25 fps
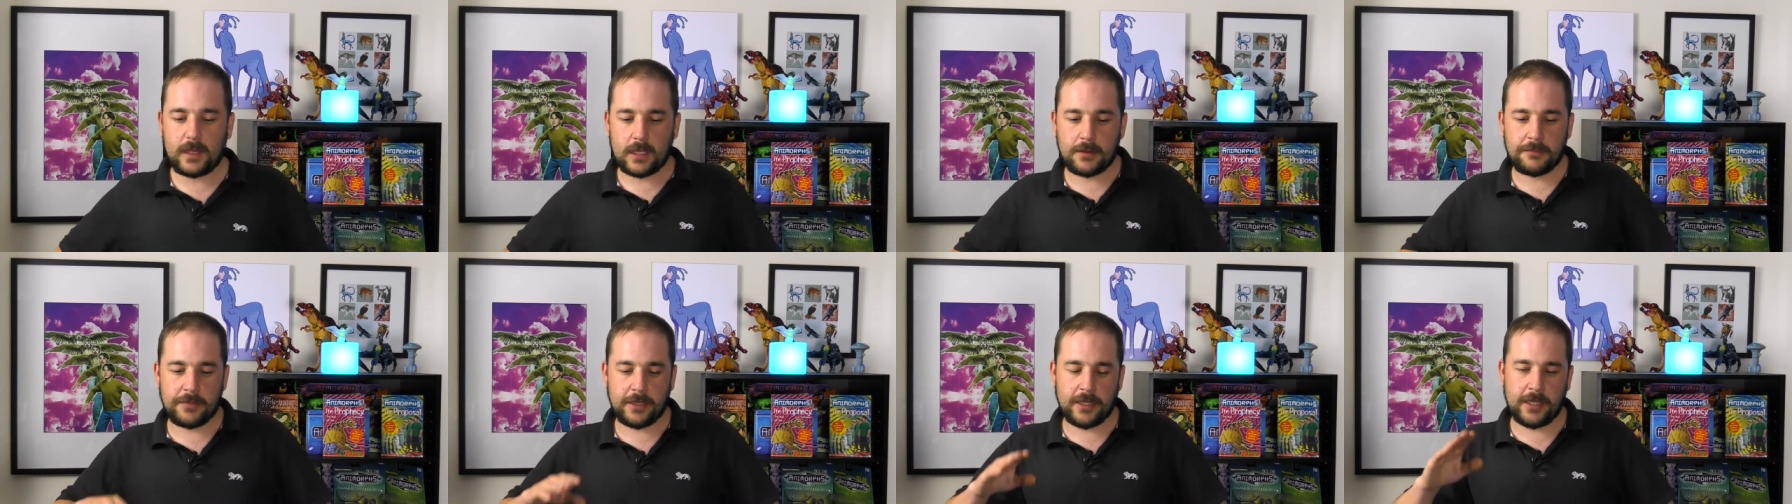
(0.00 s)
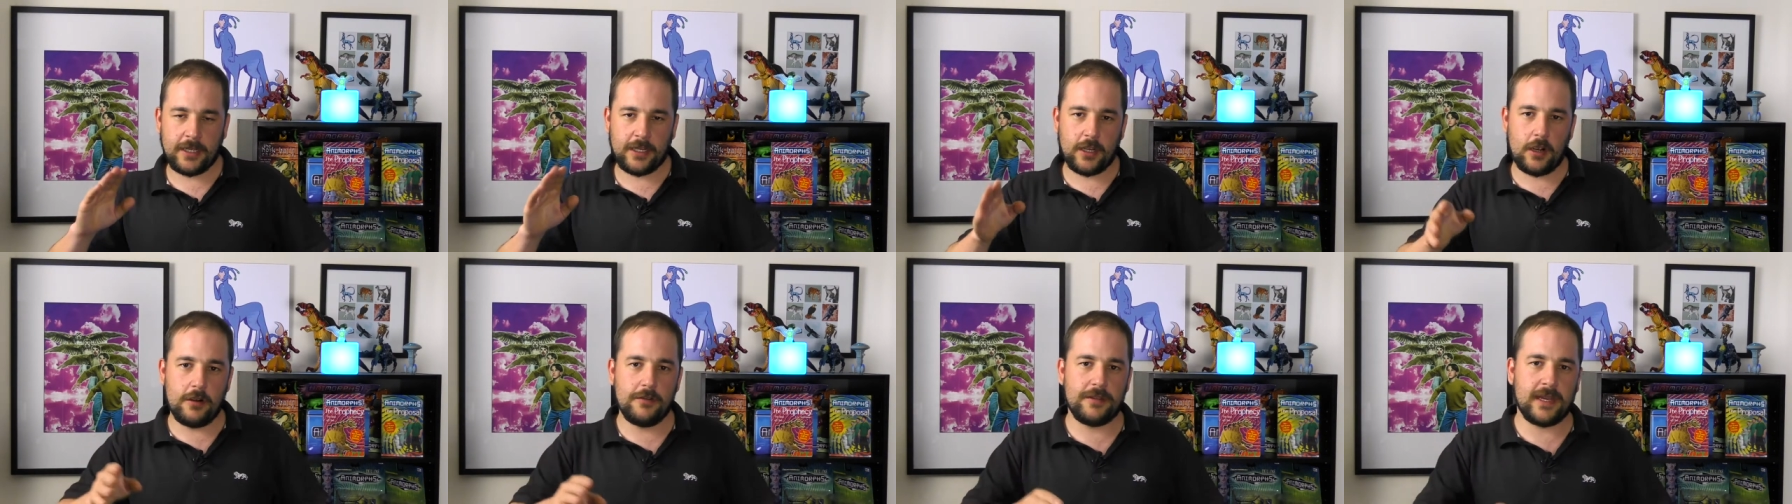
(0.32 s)
But they
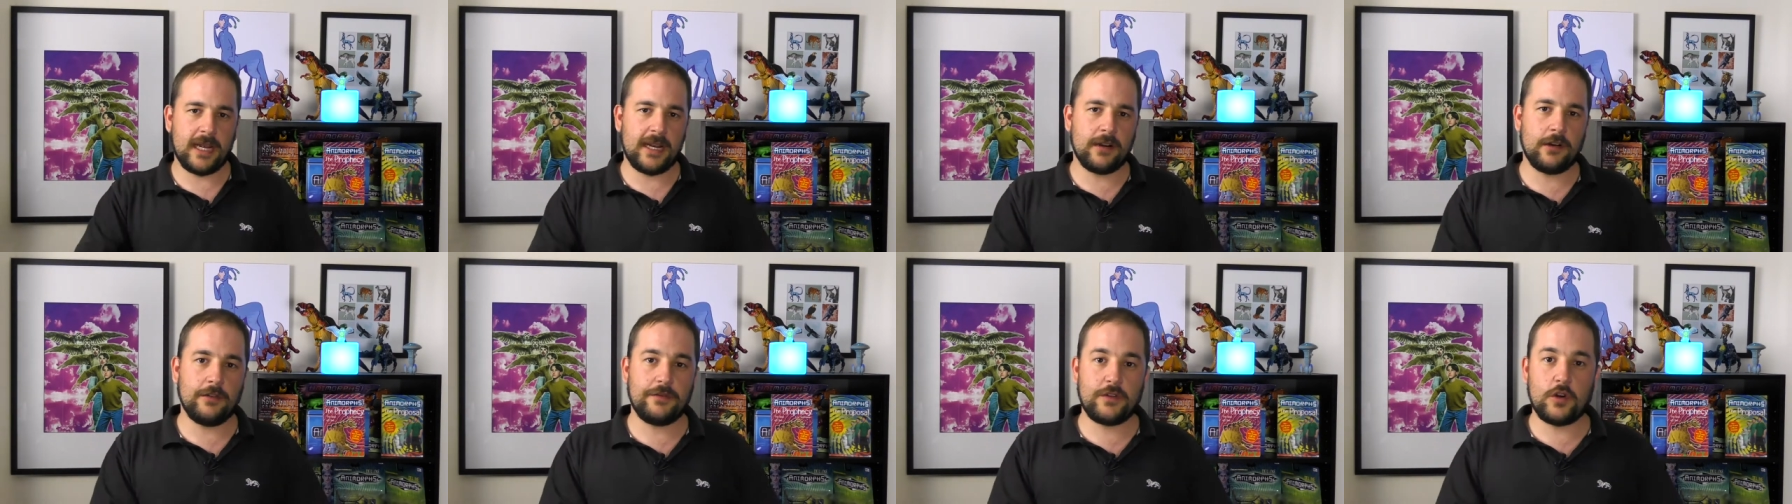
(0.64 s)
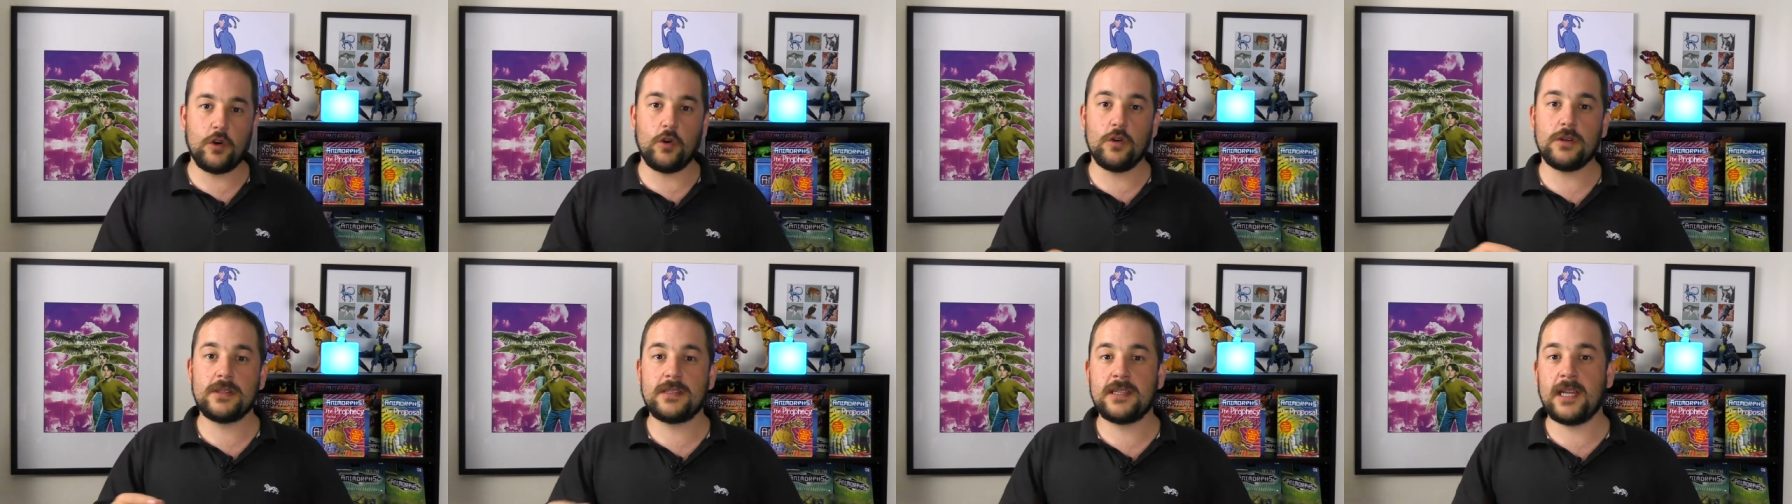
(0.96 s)
go there, and of
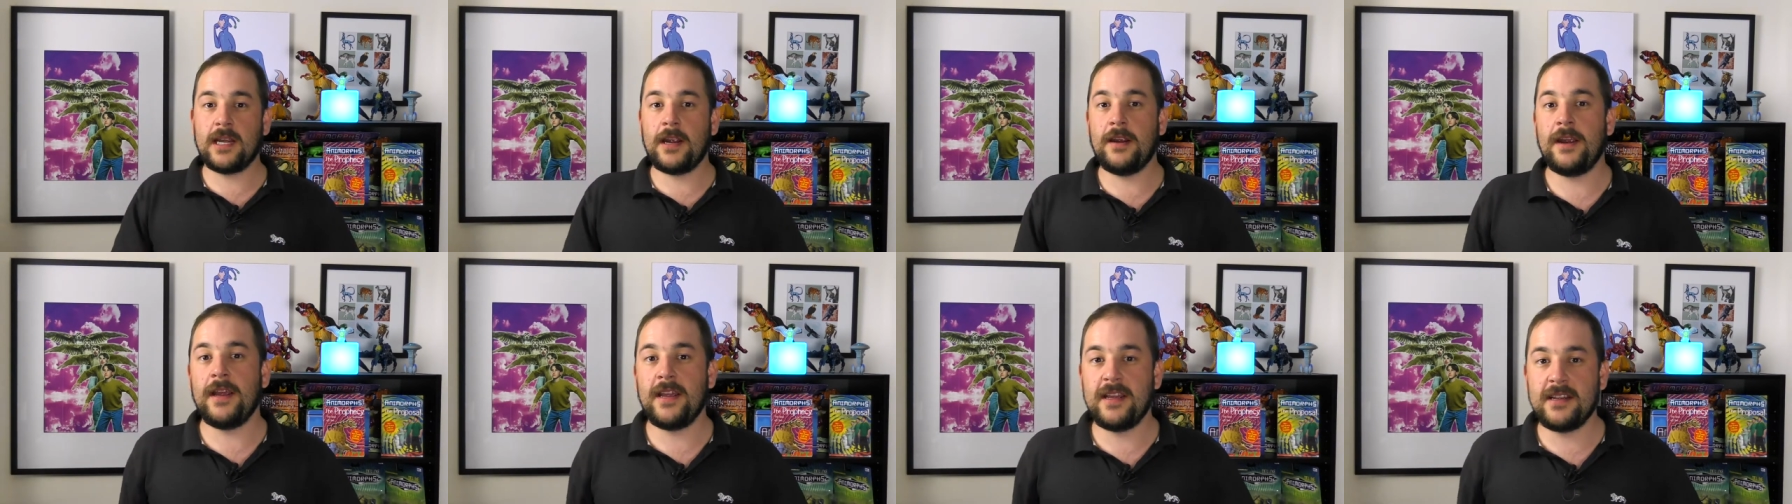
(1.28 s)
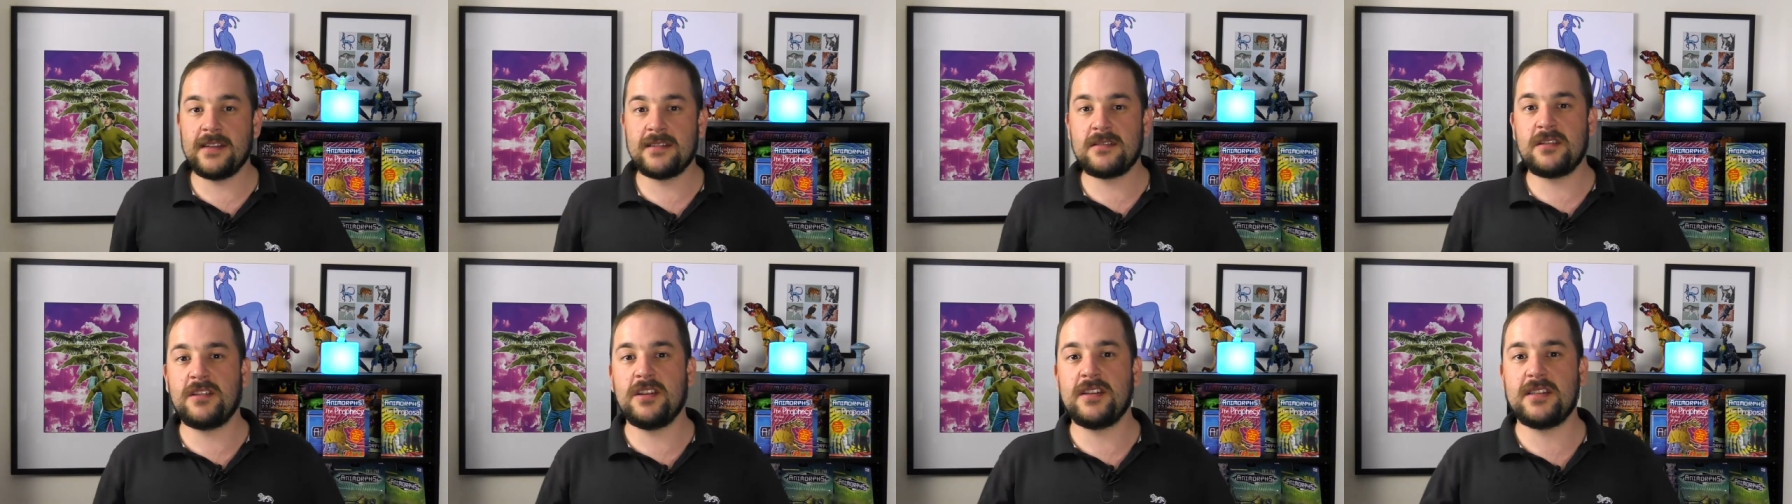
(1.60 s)
course there
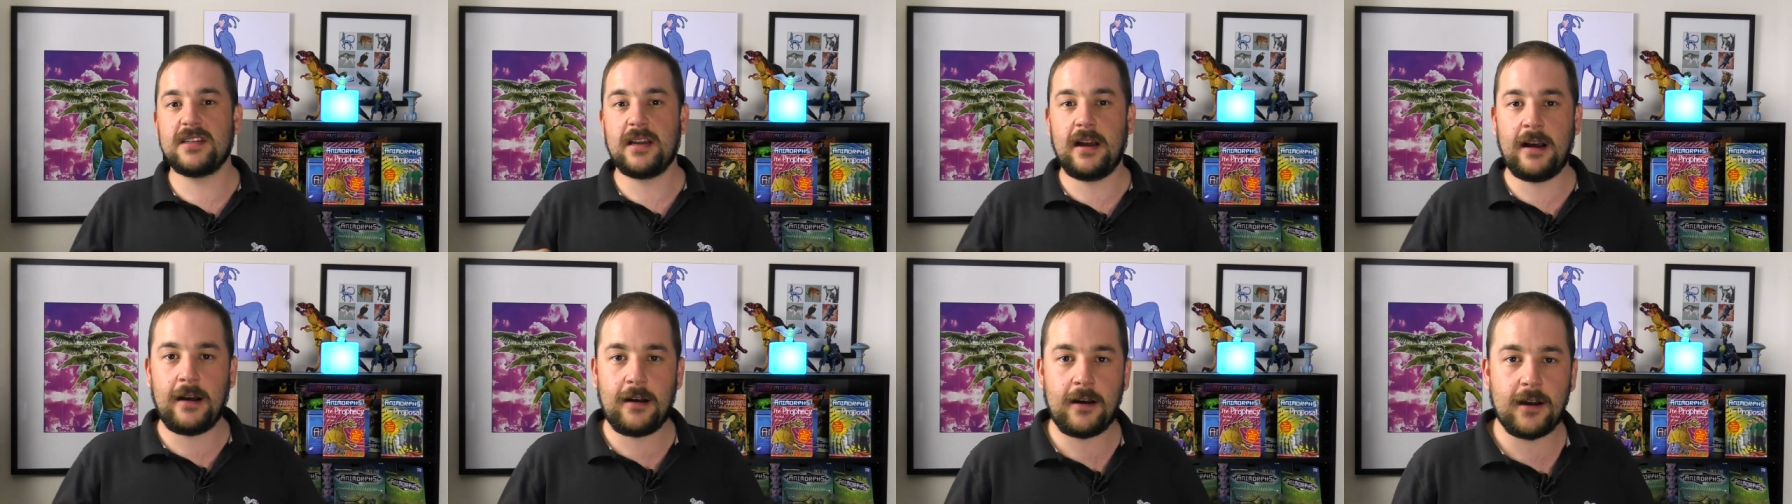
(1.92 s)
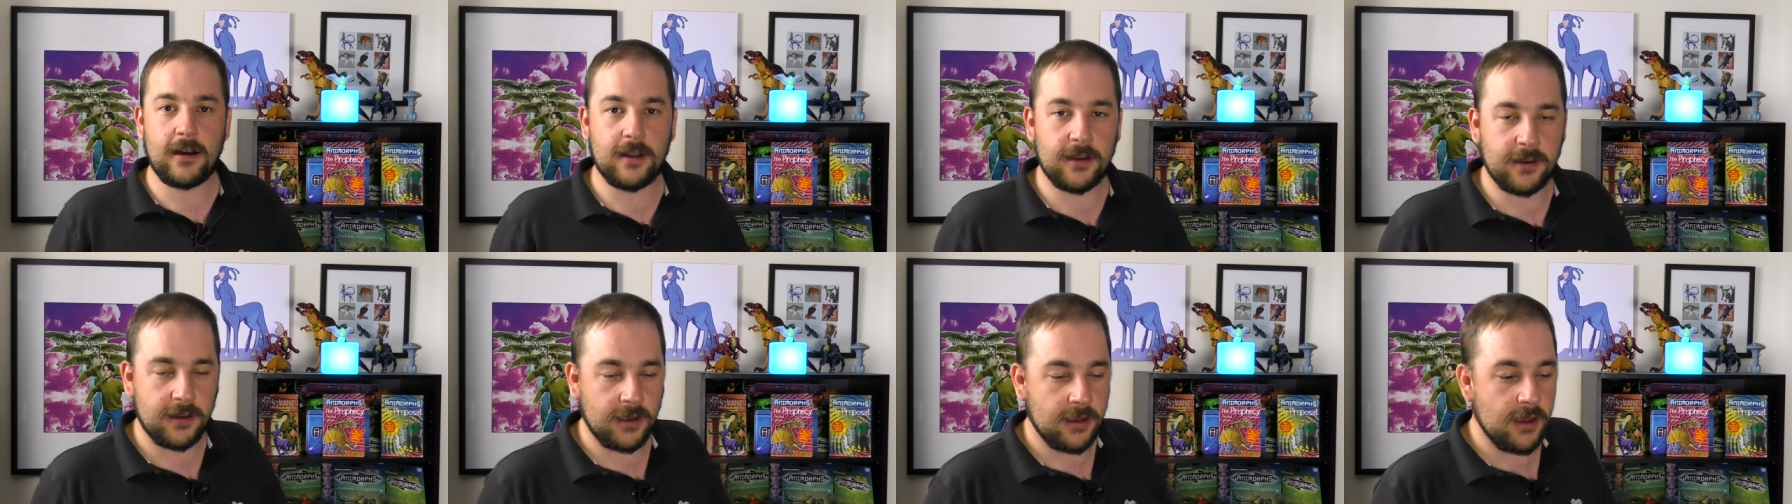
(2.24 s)
is this
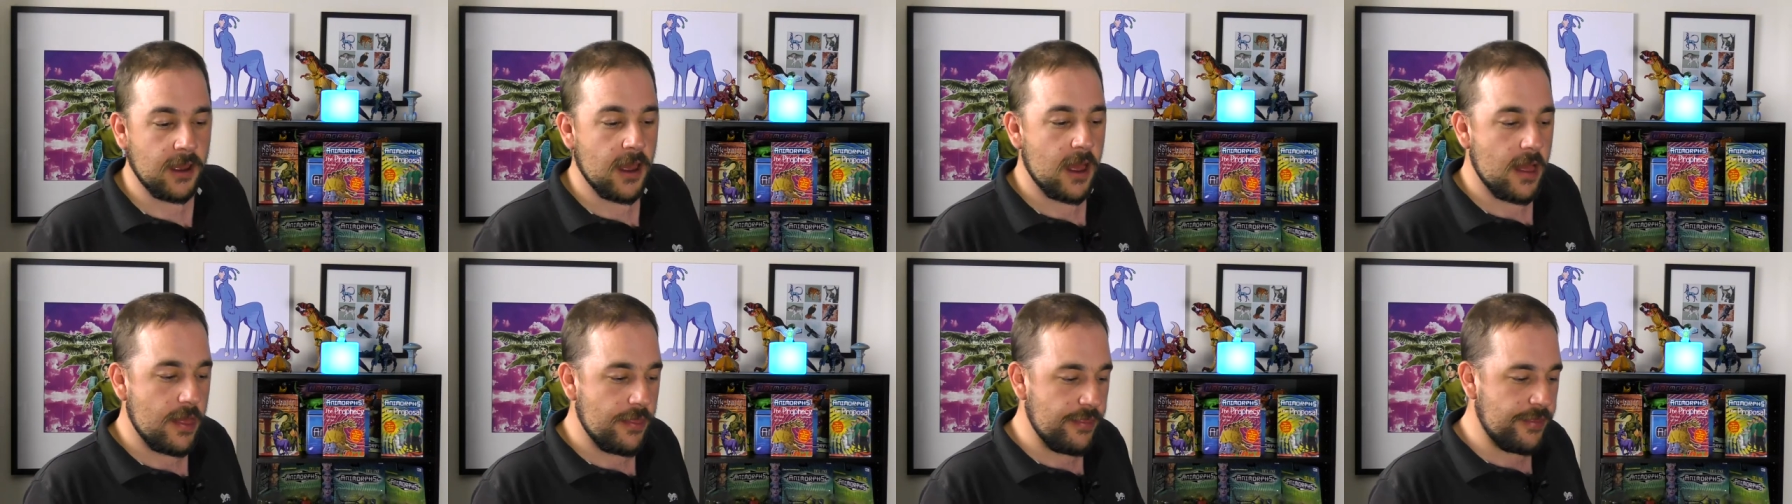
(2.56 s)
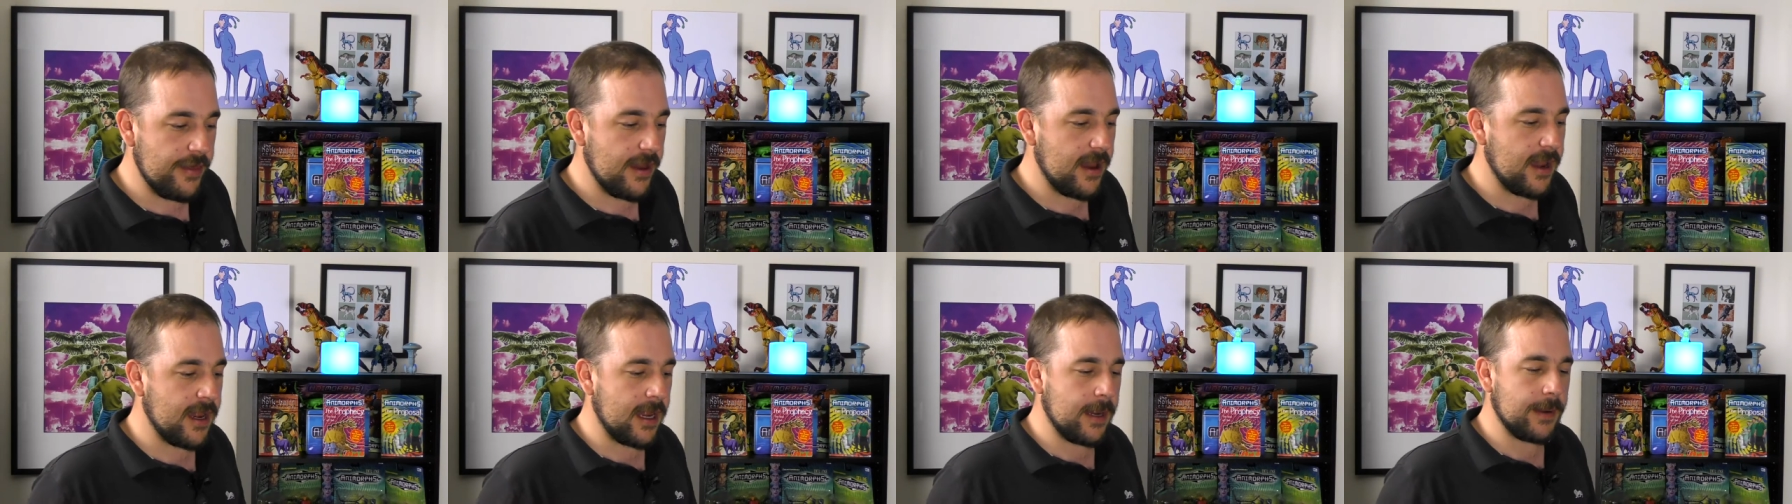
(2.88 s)
Arn
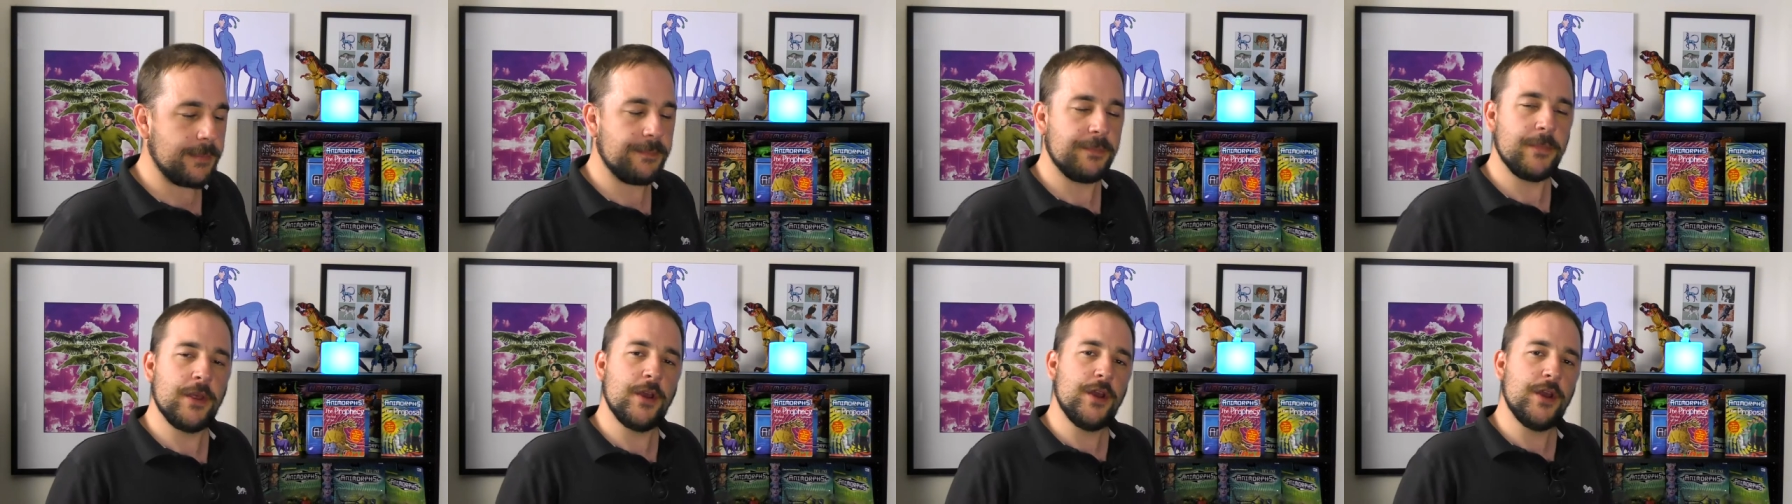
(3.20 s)
there.